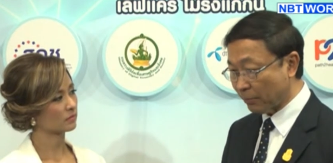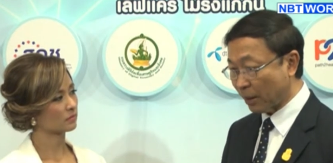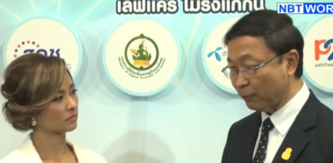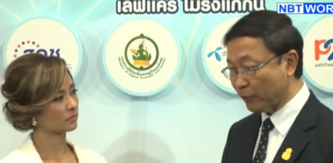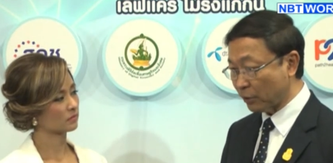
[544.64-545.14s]
Speaker 1: come
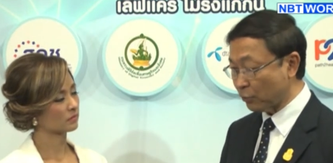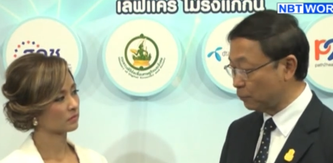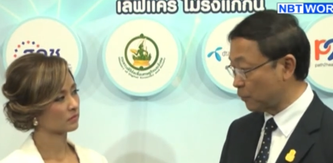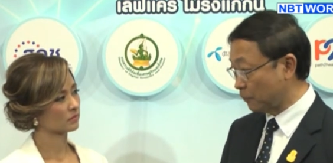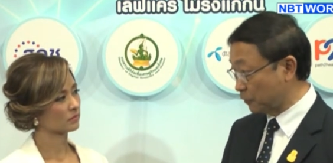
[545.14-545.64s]
up with a
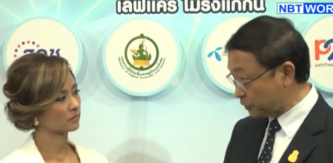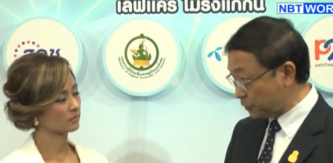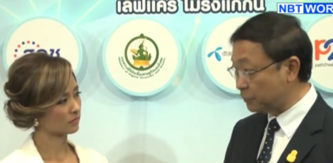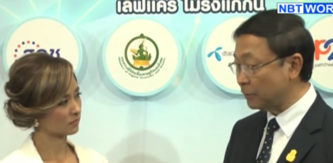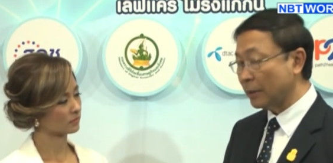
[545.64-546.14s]
good
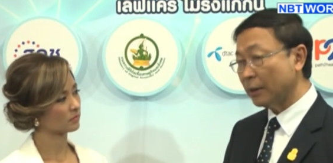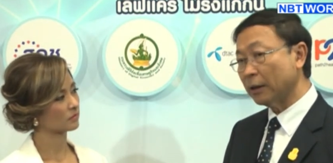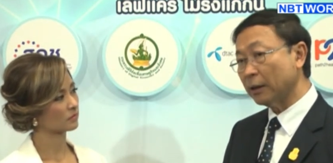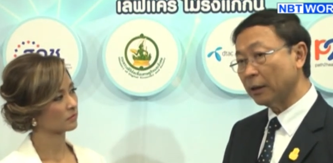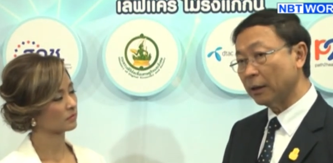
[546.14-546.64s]
proposal,
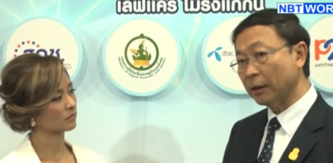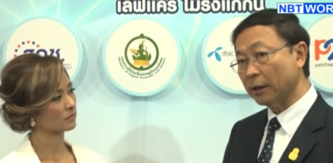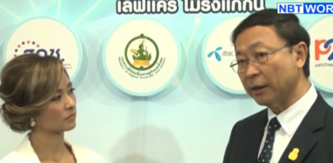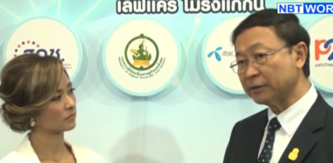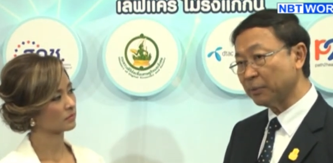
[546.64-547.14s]

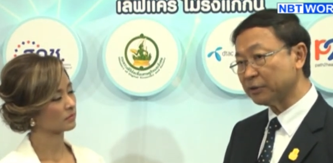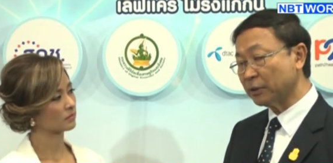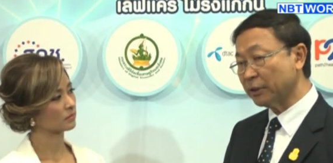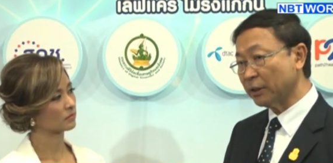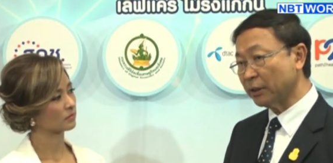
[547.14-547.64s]
uh,
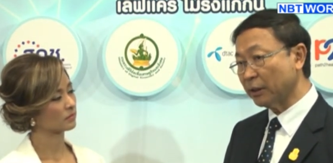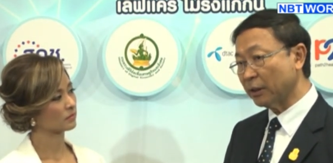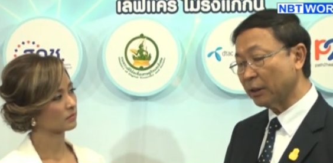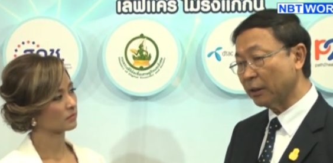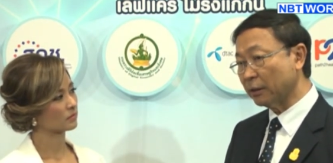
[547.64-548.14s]

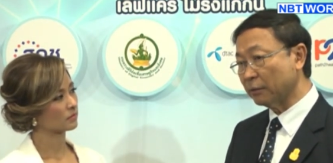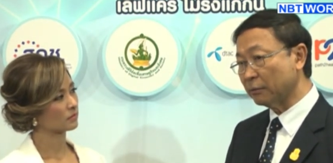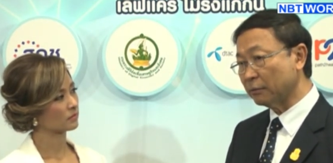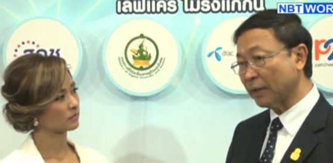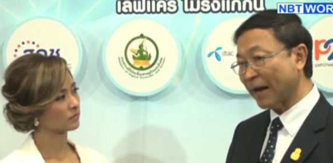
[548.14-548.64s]
especially uh,
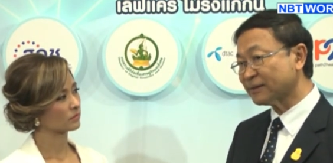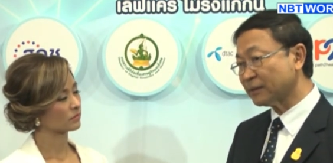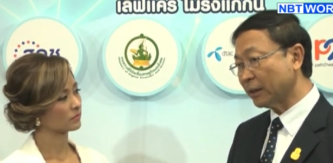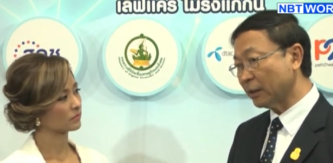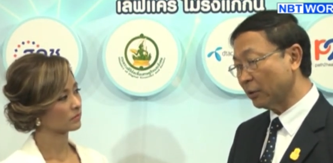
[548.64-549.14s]

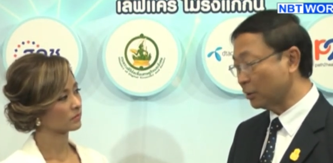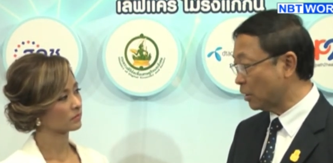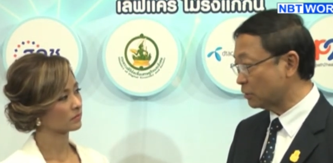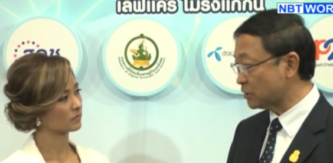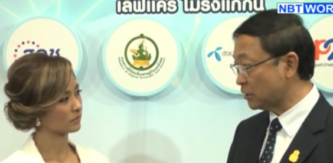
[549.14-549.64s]
lasting or
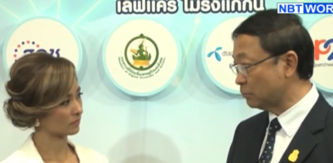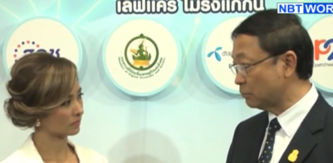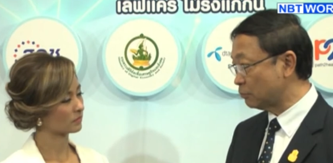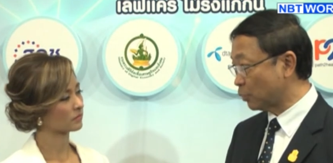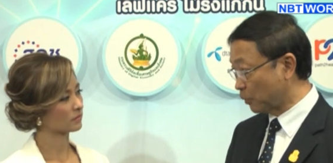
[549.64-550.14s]

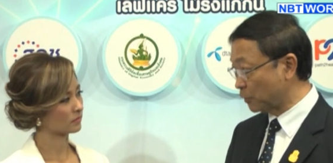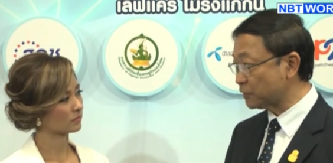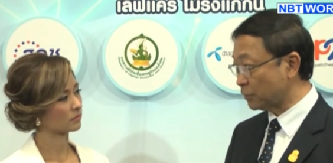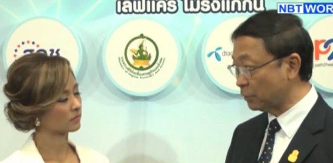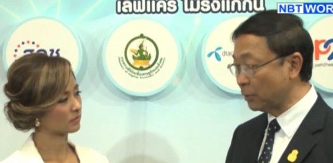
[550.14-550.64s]
long-term
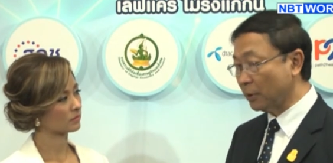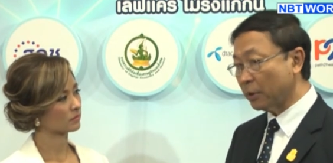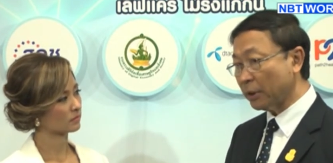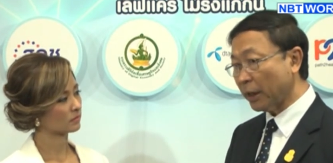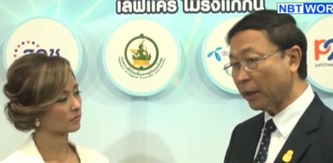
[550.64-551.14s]
proposal,
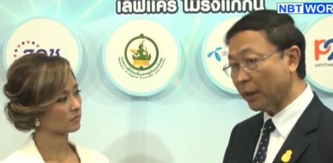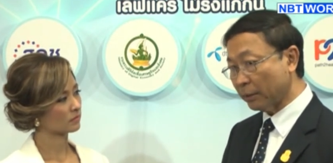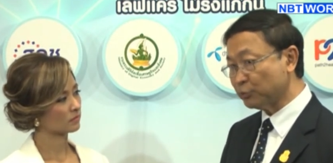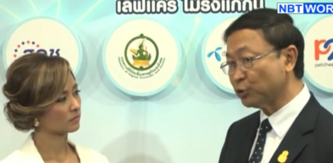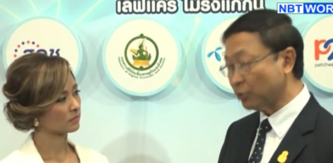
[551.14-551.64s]
then
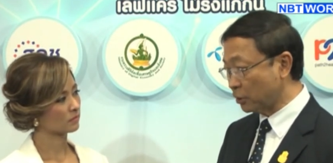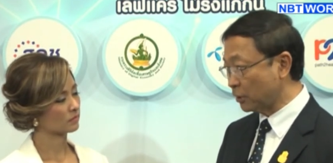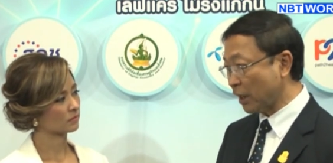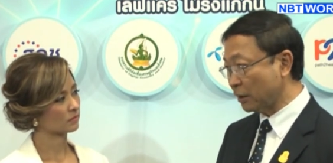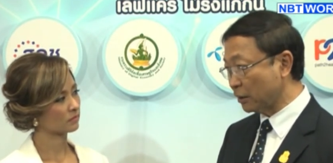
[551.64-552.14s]
I'm
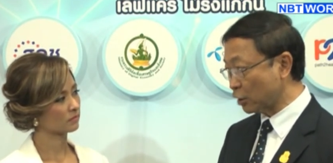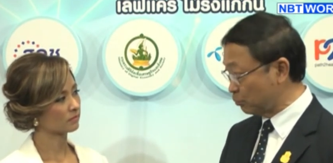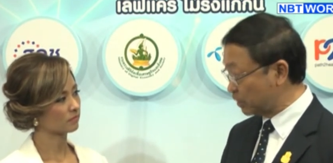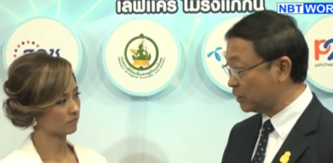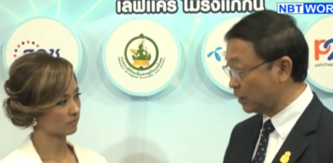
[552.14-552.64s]
sure that the
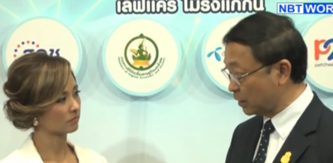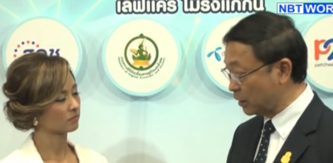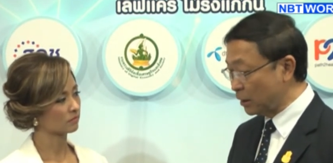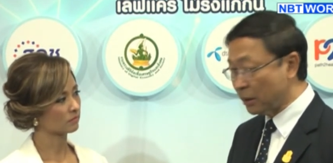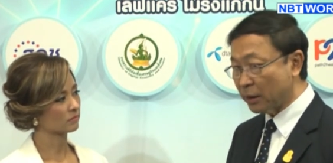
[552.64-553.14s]
committee
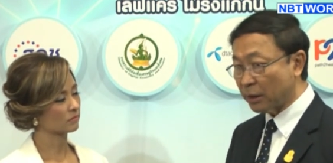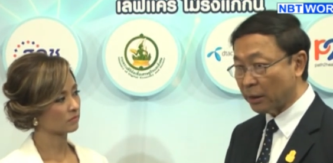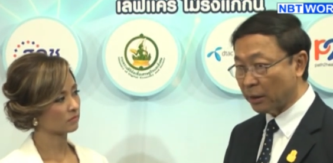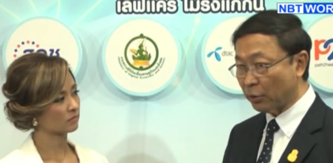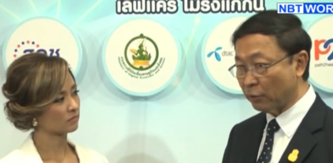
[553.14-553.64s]

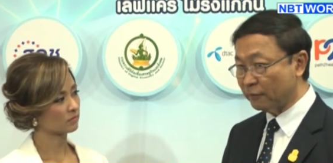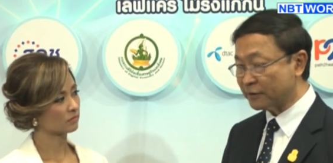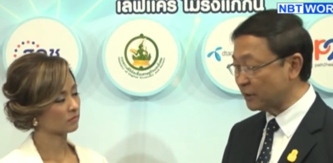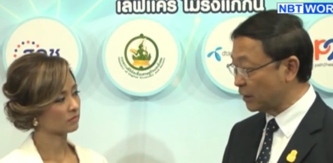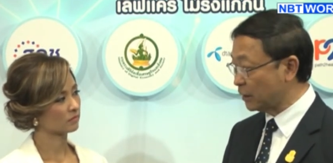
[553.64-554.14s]
uh,
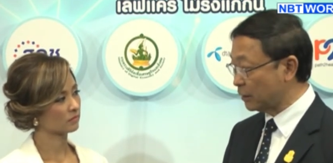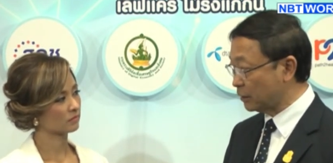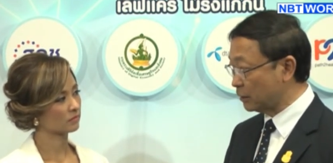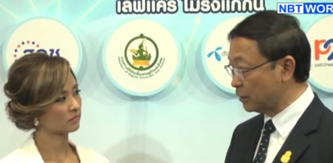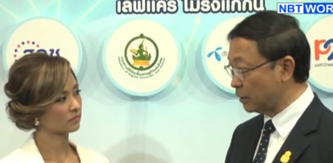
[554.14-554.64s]
overseeing
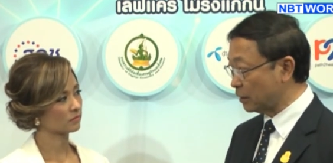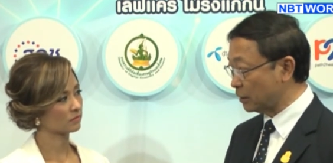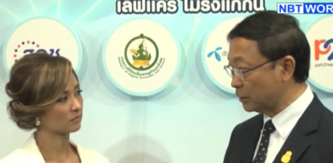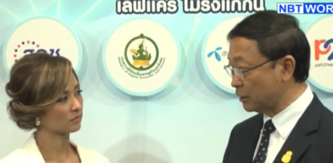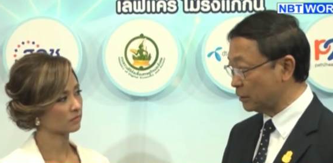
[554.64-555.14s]

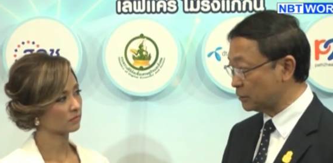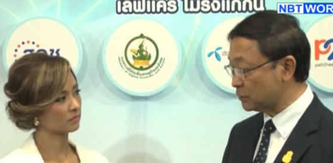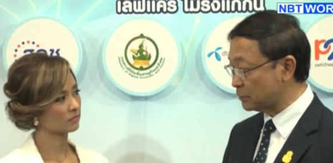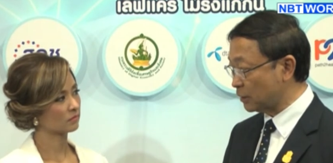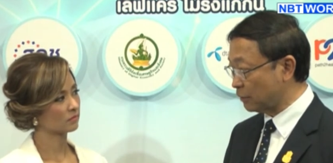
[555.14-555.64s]
uh,
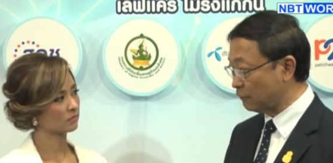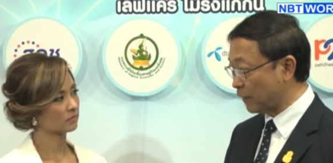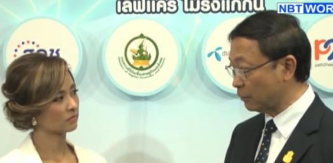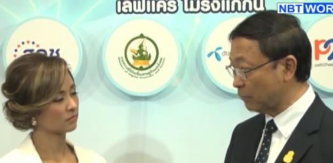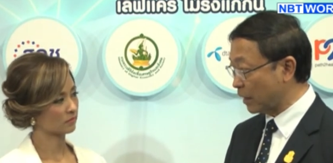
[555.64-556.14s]
this uh,
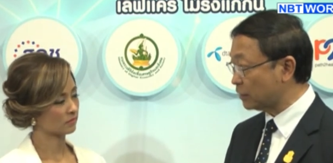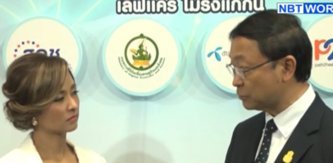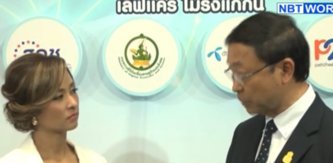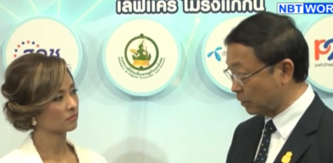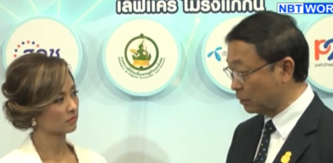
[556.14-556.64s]
fund
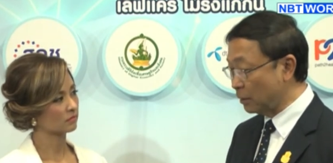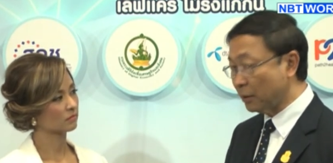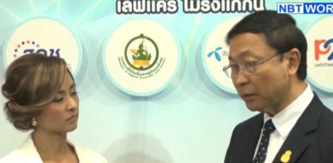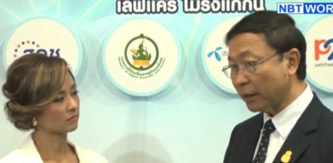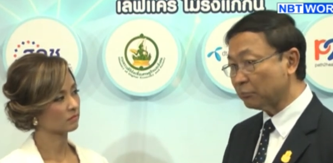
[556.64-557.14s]
management,
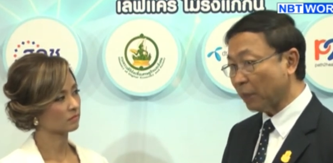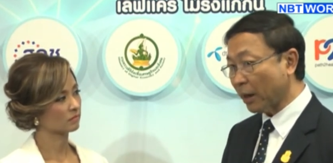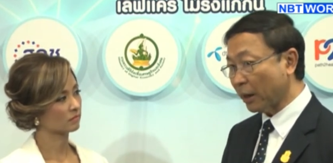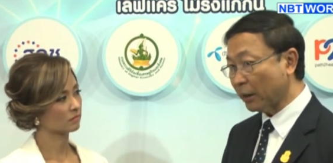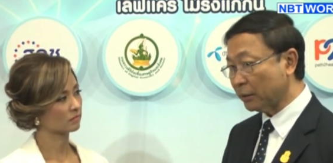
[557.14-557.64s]
led
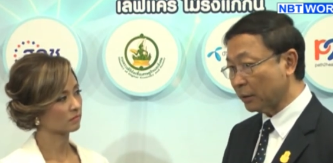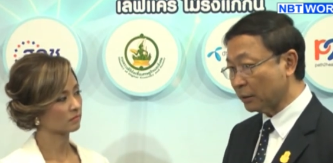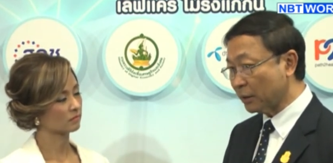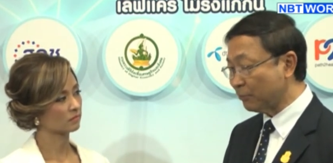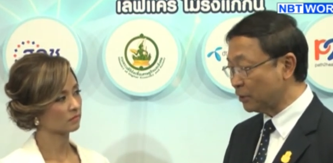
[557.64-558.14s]
by
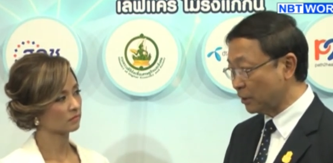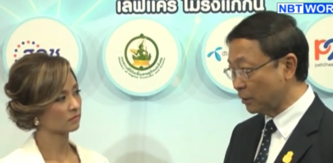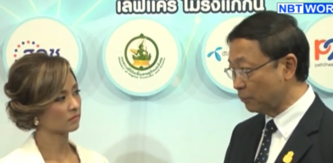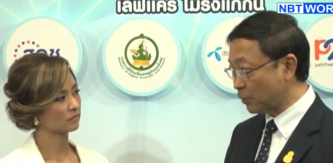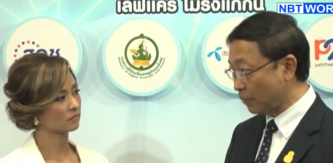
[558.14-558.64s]
the
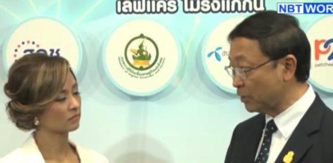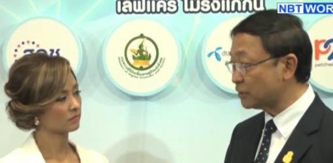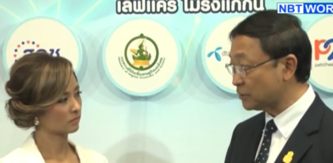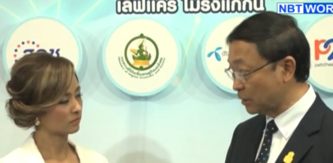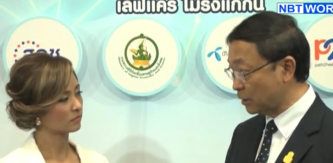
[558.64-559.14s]
Deputy Prime
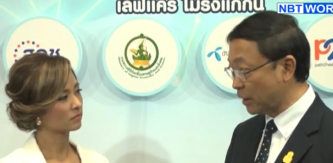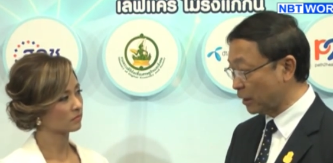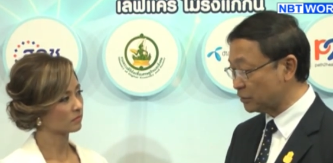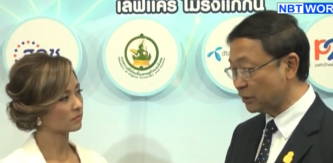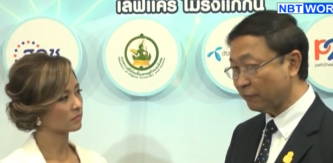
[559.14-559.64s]
Minister Air